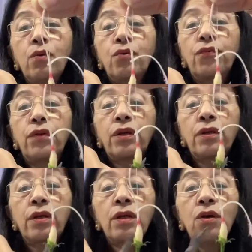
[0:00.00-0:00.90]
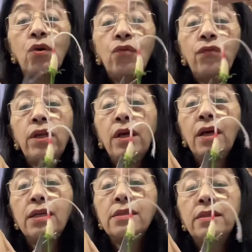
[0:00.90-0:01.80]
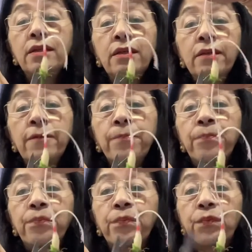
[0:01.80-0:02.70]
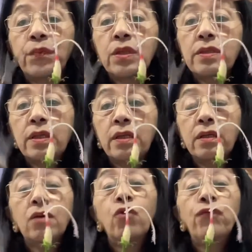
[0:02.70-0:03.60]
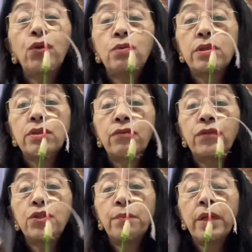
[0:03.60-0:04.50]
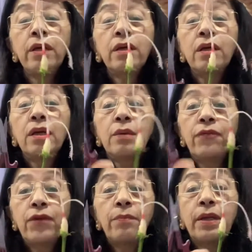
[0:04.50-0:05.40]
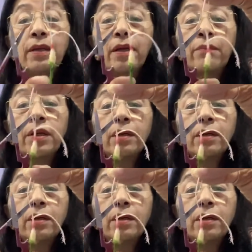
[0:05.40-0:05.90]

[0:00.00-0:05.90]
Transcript: ovary. Ovary has the ovules, which make female gamete.